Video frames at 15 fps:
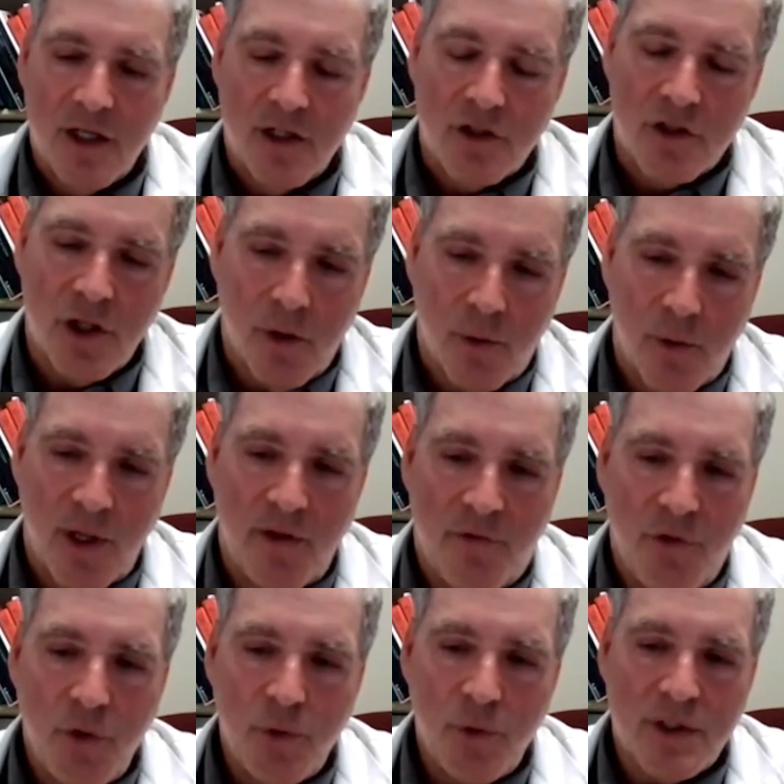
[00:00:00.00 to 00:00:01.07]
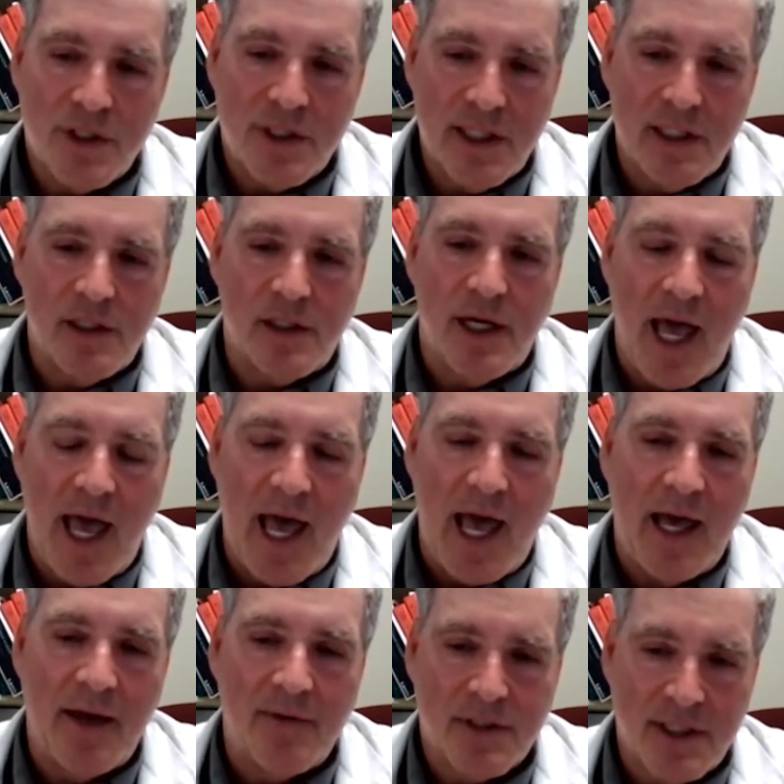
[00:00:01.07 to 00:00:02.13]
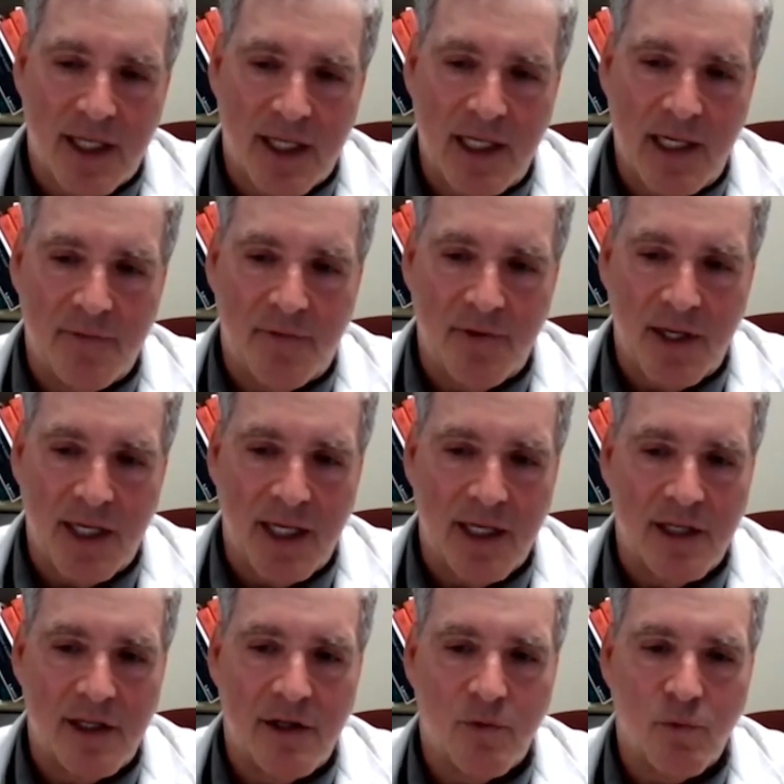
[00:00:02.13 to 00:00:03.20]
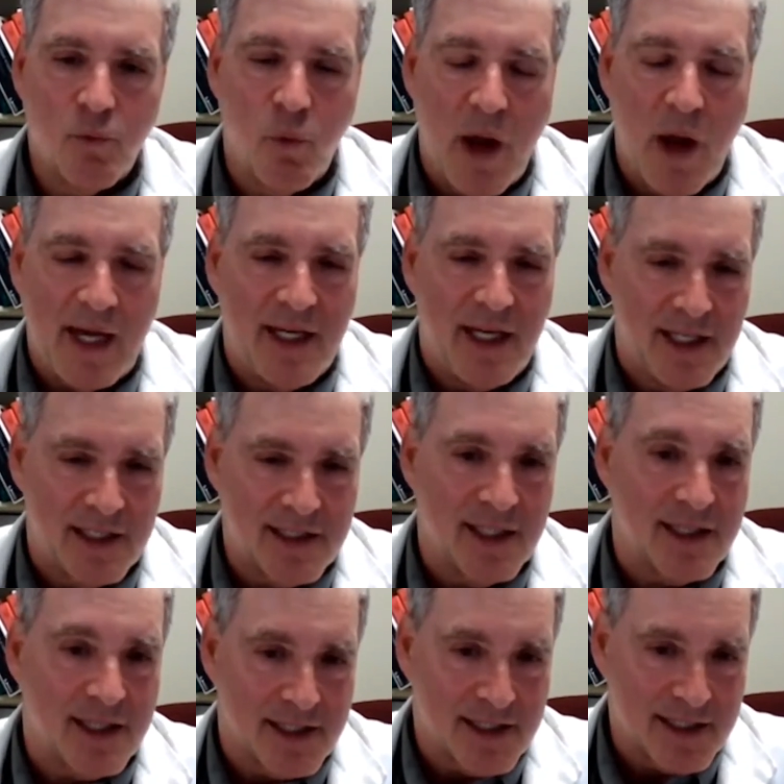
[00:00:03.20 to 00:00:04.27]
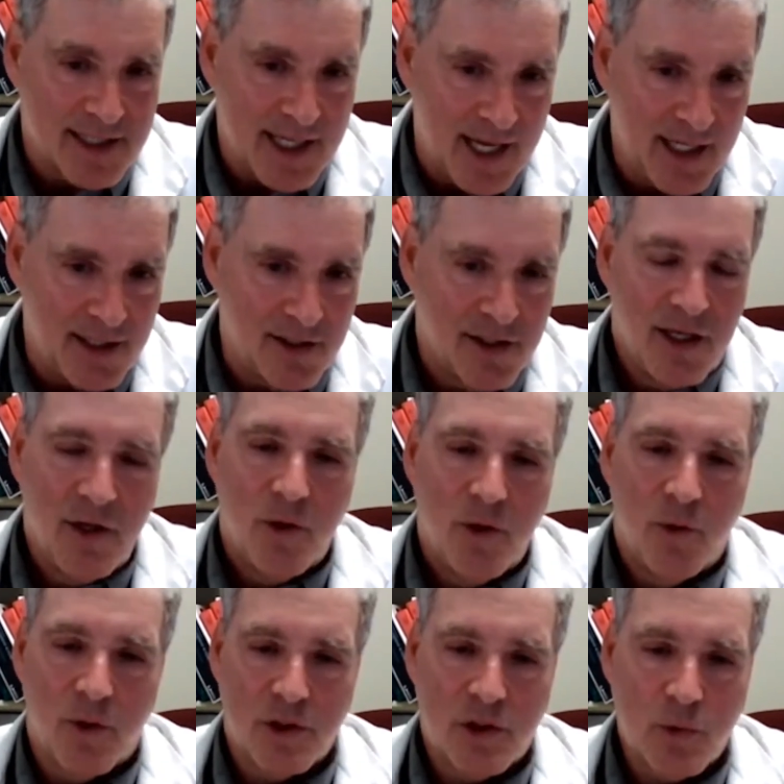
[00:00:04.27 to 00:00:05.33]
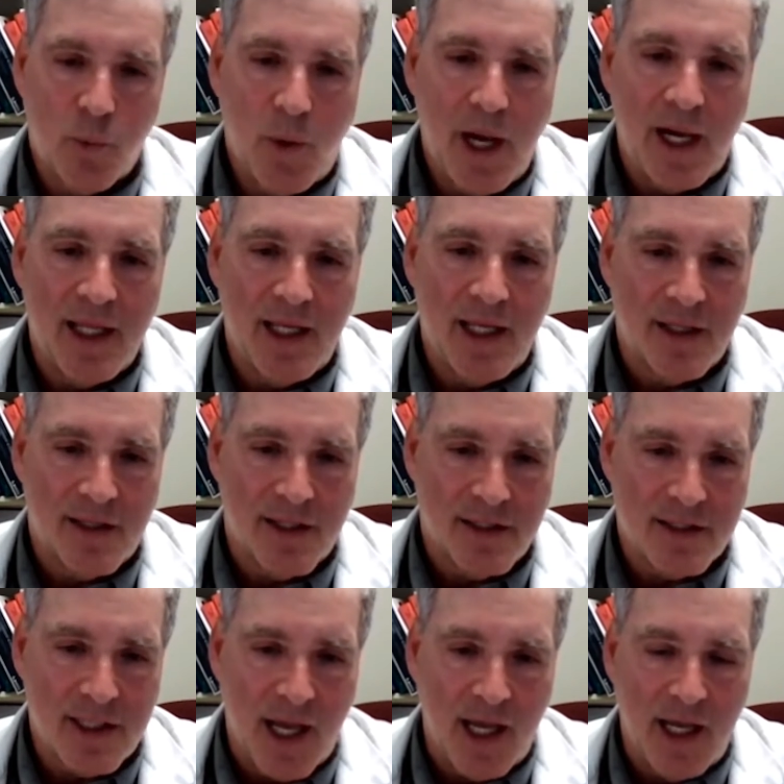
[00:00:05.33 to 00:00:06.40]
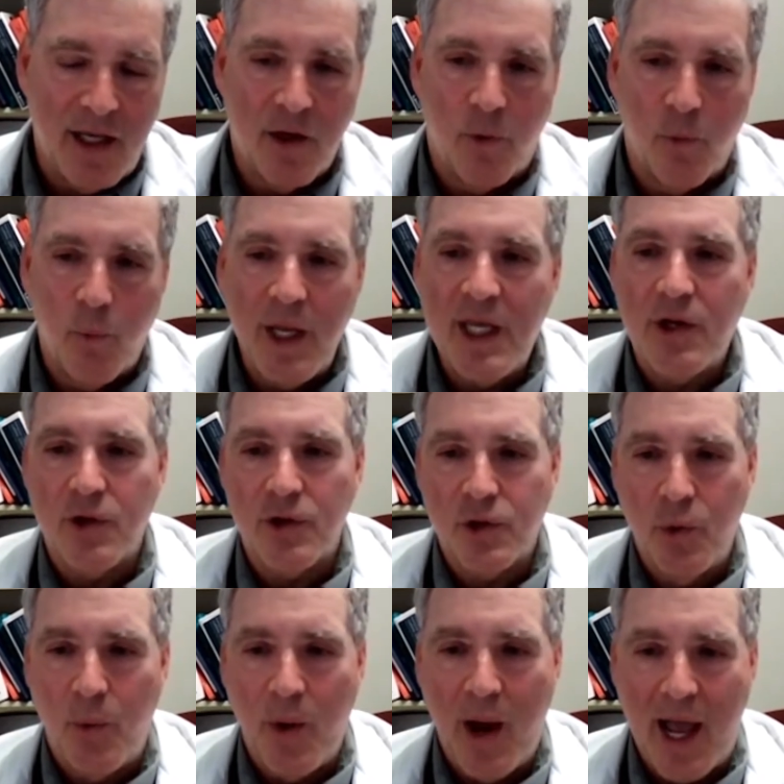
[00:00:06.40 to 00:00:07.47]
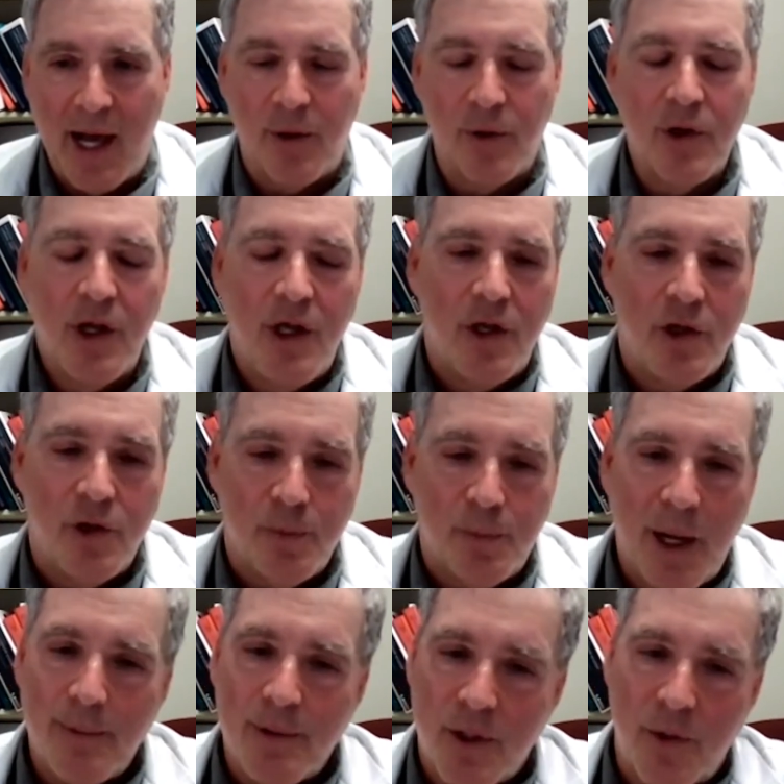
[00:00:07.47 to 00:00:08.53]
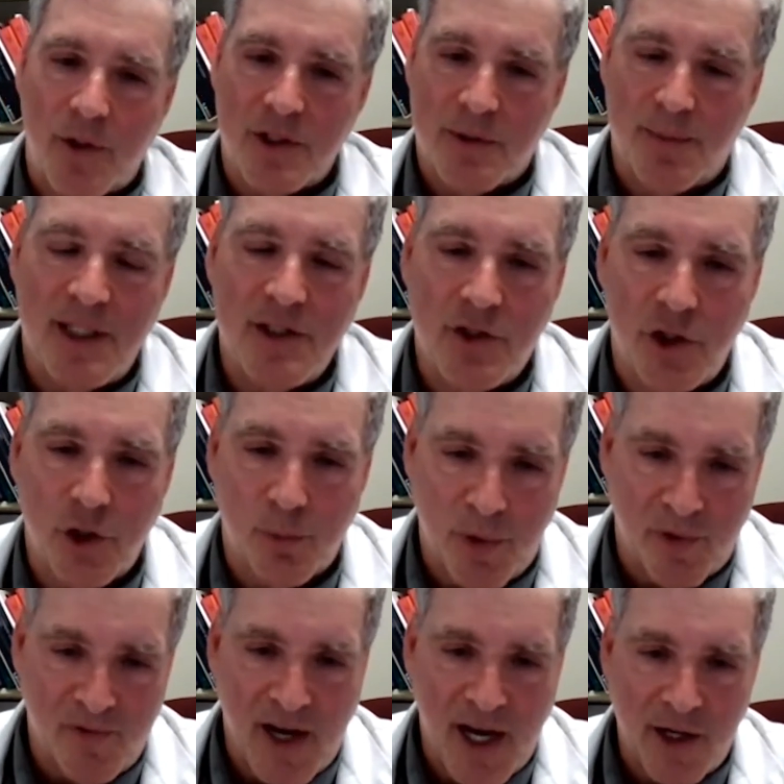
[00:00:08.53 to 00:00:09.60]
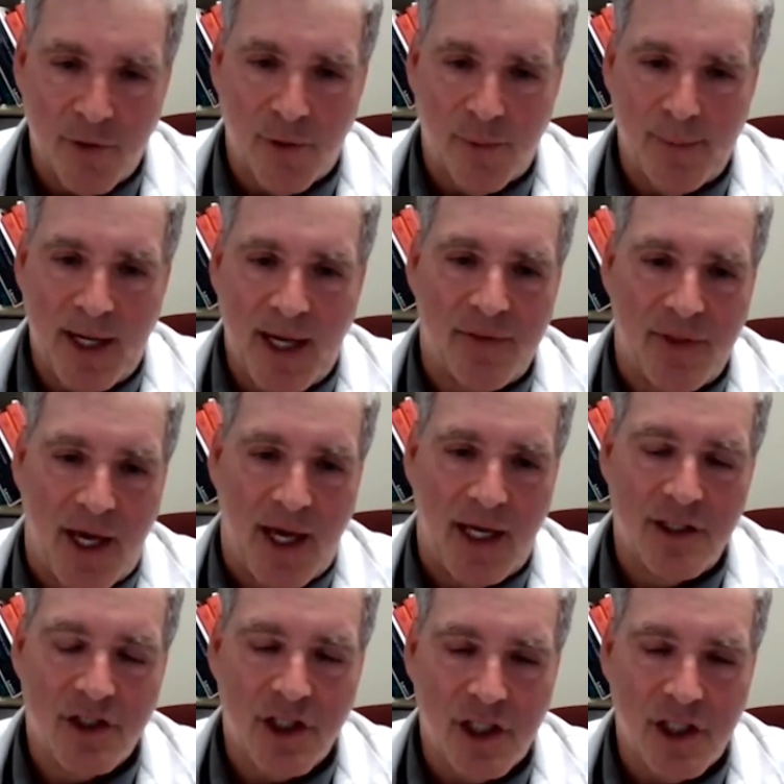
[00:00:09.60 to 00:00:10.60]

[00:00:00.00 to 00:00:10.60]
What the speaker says: So if you still have significant redness at the site or swelling at the site a week or two out, you probably ought to speak to your provider about that.